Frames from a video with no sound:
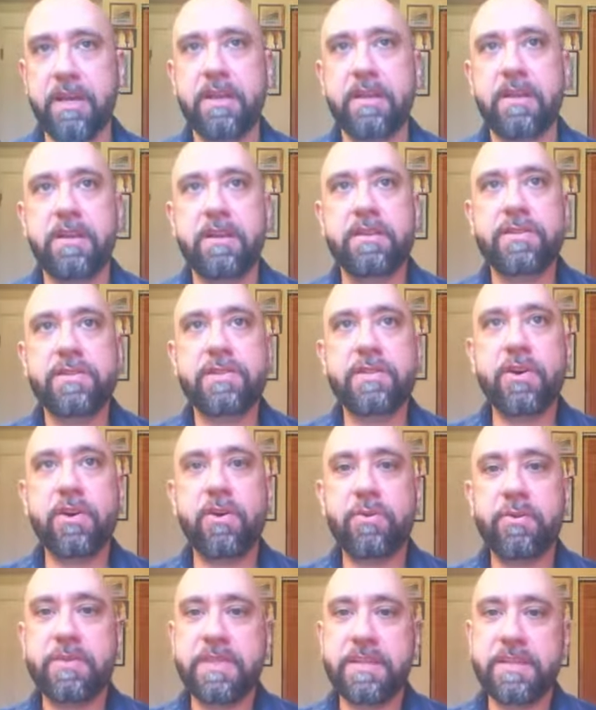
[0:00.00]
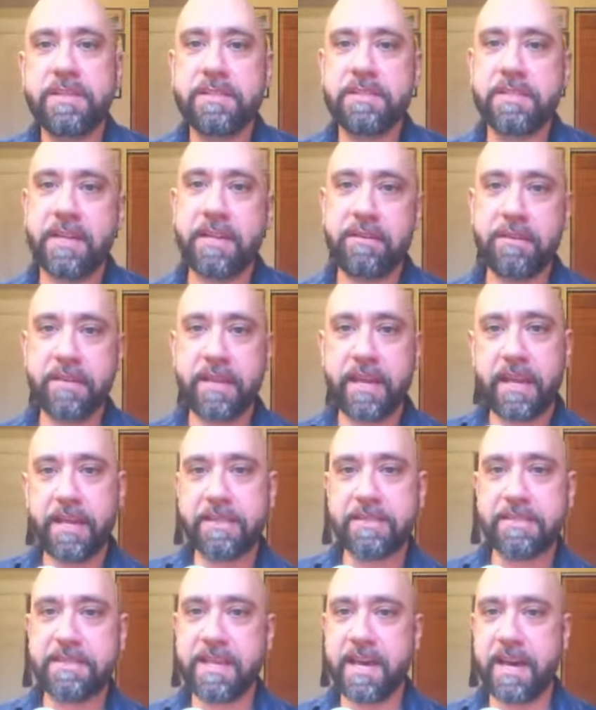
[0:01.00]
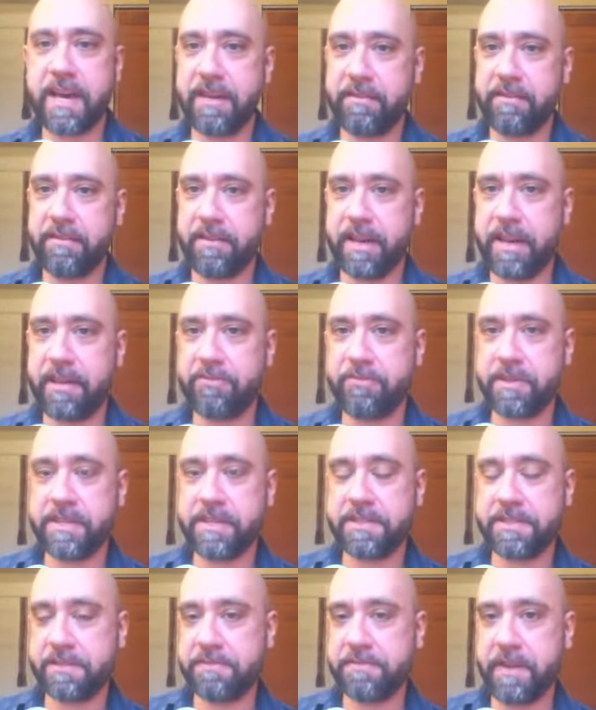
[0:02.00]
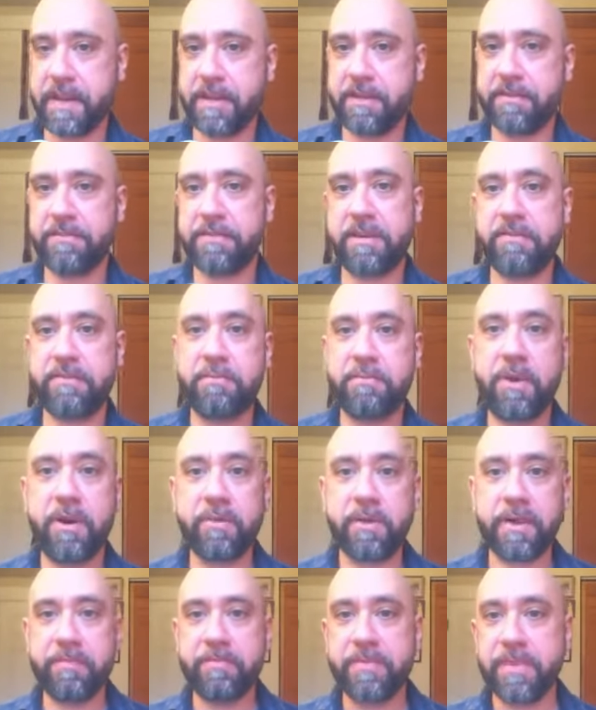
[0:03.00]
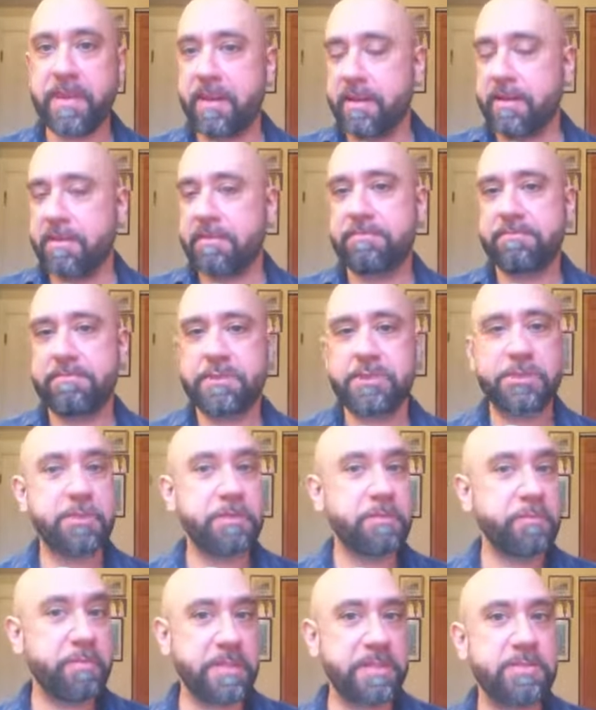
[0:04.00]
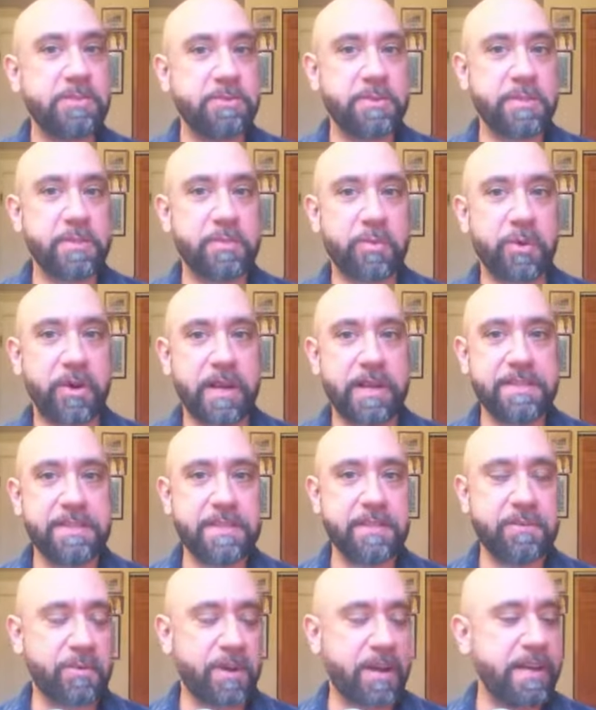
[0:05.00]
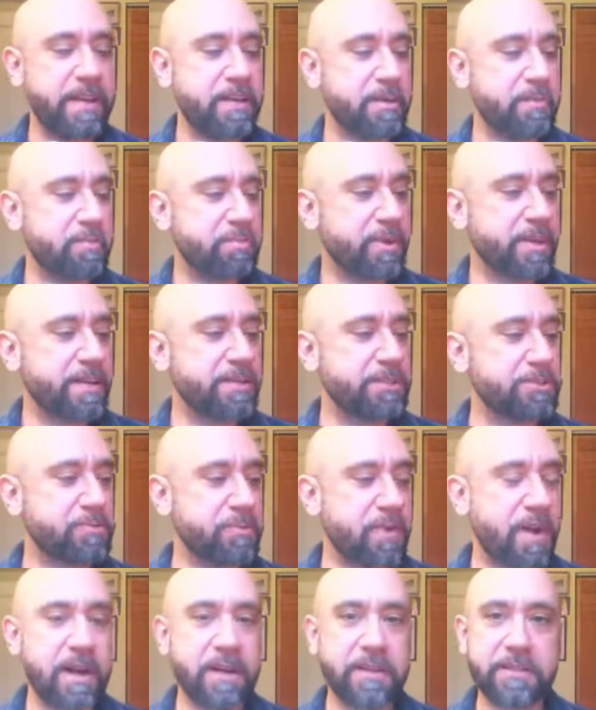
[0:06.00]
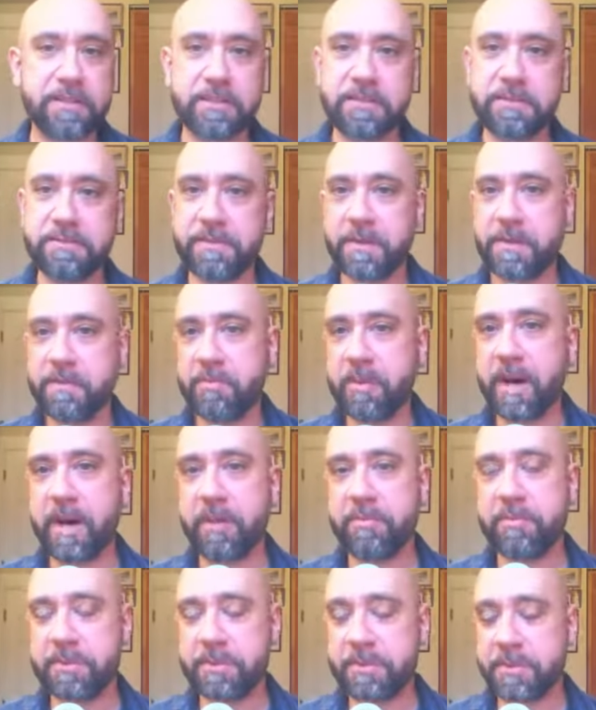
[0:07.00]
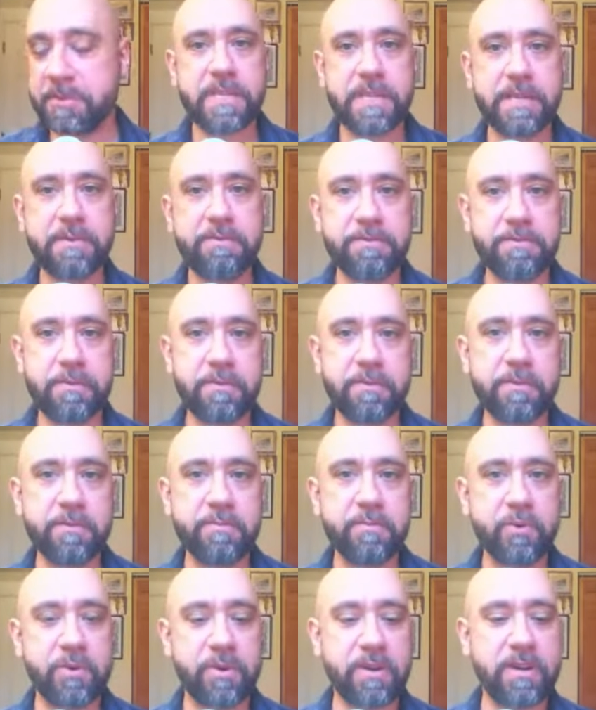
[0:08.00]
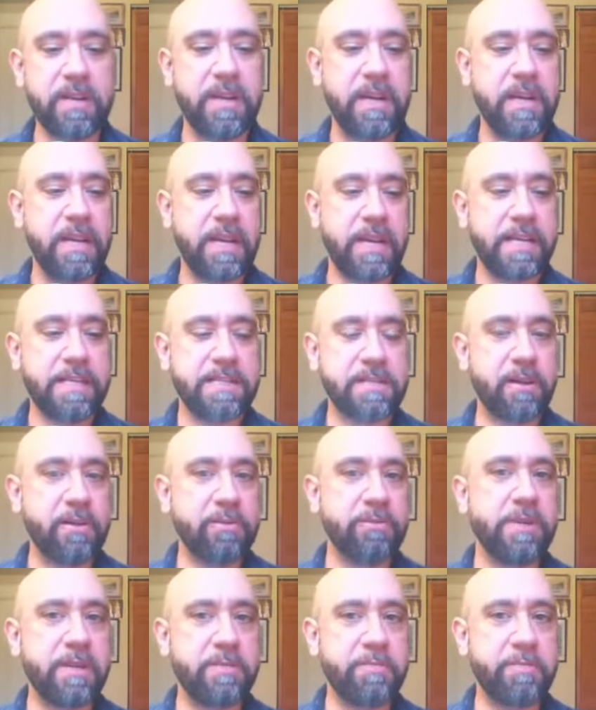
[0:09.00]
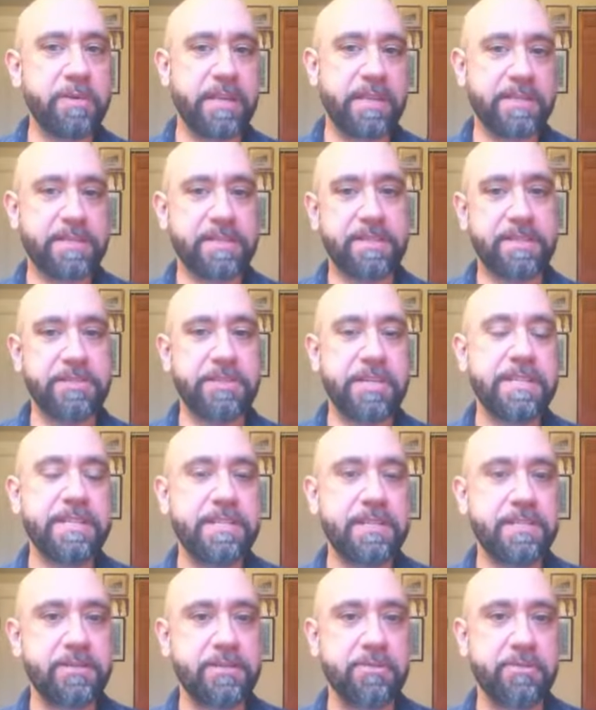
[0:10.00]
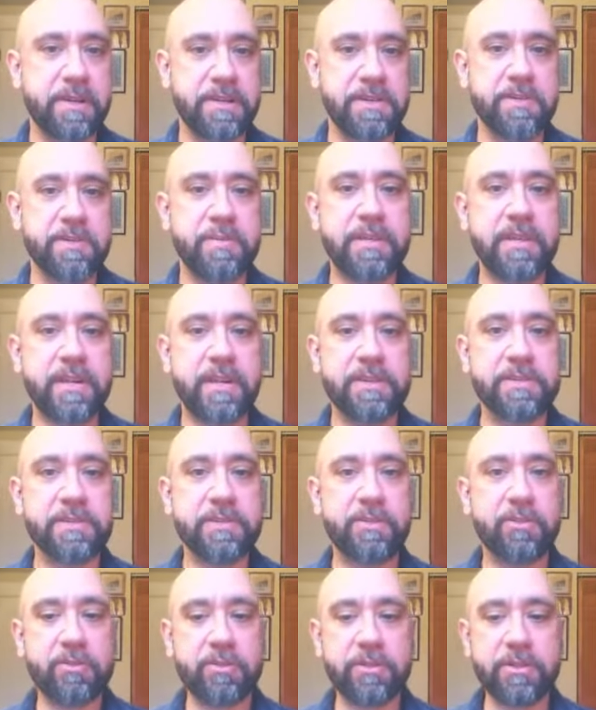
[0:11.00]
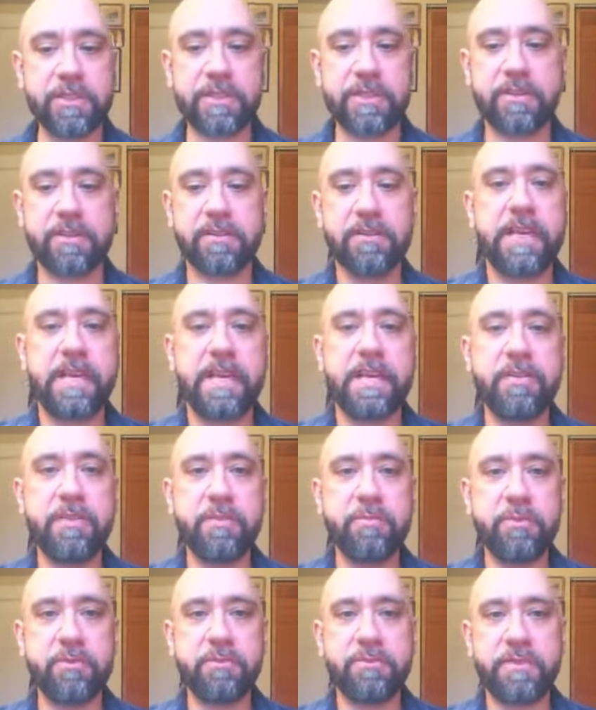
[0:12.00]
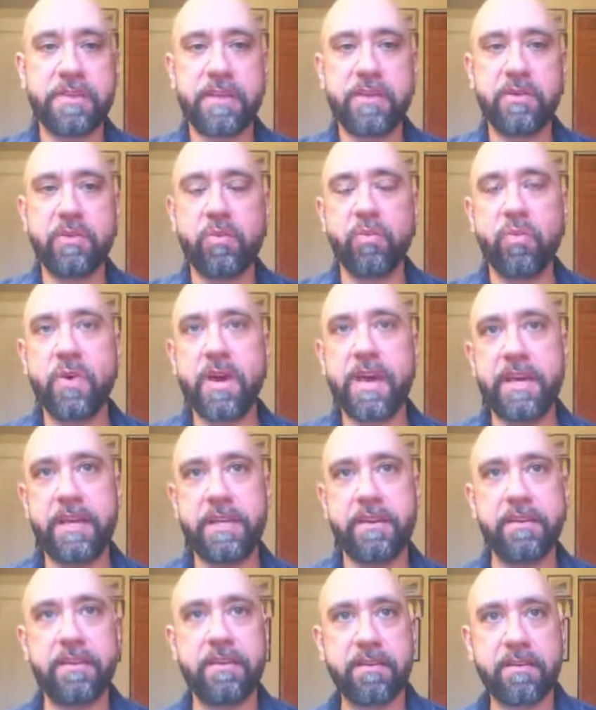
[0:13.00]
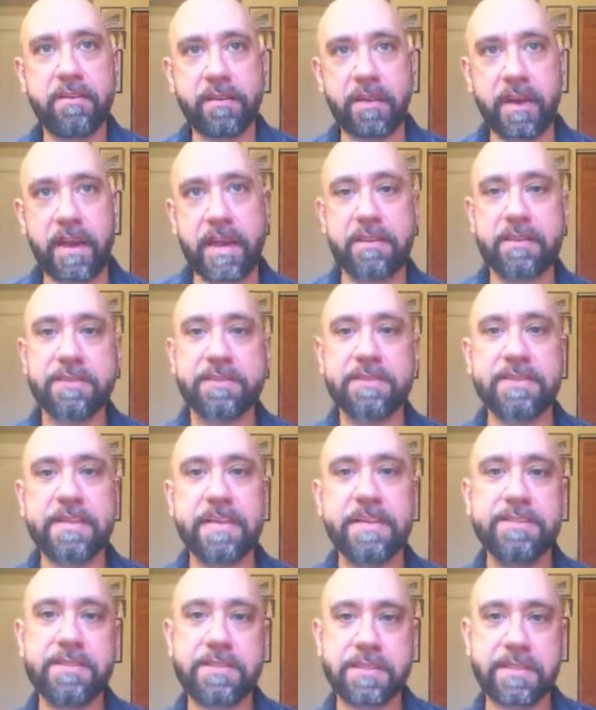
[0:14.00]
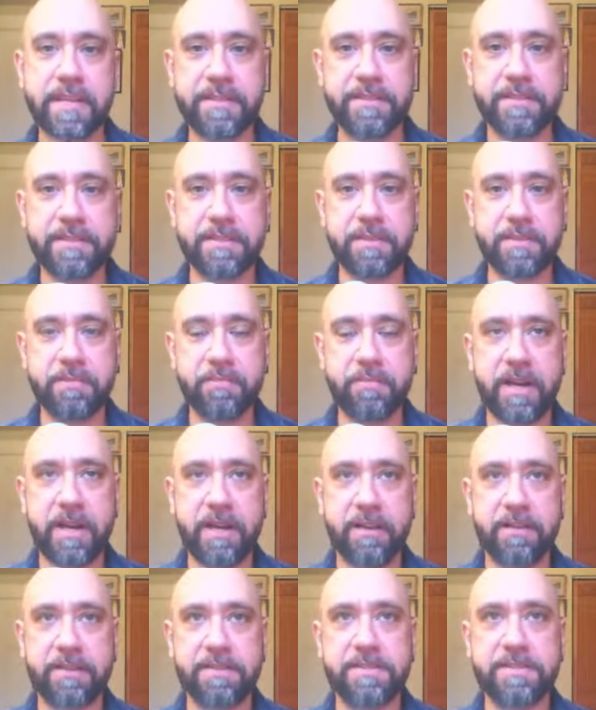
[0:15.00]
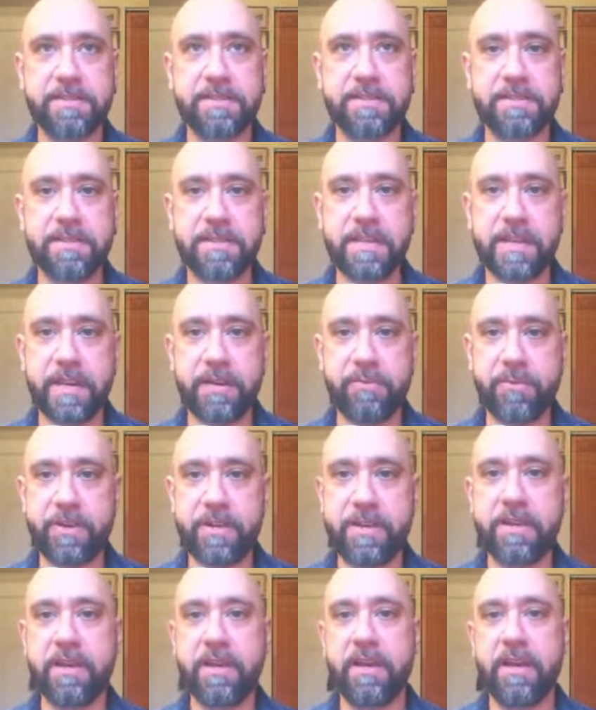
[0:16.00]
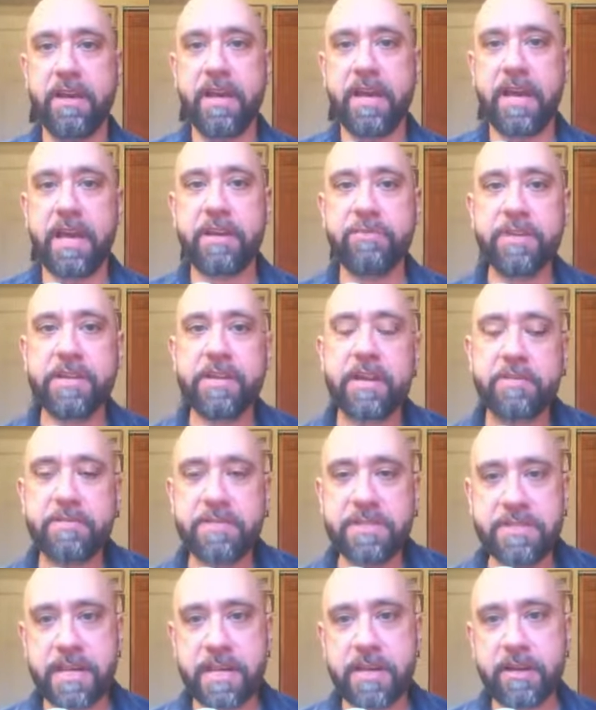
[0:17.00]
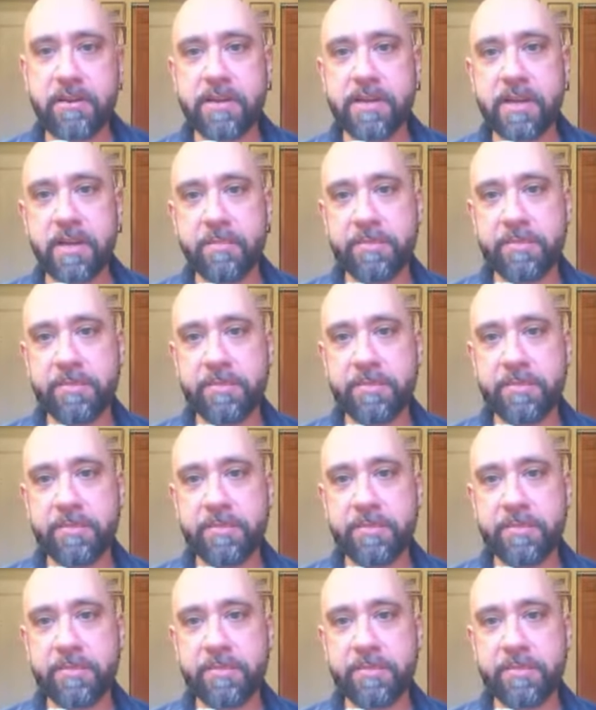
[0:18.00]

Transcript: So this indicates that Henry is a fan of David Bowie shouldn't be too surprising, right? A British rocker, very popular. And furthermore, it's already been suggested to us because earlier in the movie, when Alex gets to Kensington Palace to see Henry, Henry comes tearing up the